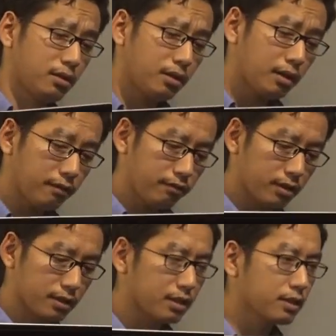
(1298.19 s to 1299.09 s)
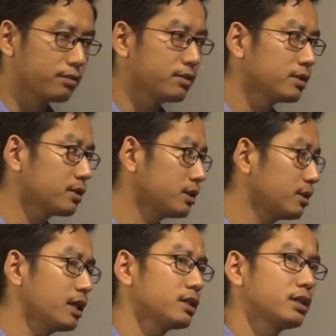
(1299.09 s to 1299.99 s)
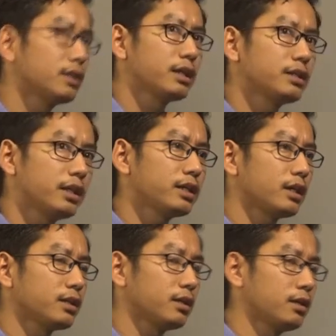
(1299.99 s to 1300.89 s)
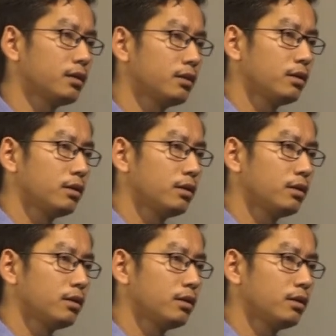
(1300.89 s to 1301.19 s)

they have done a research in 1998, I think.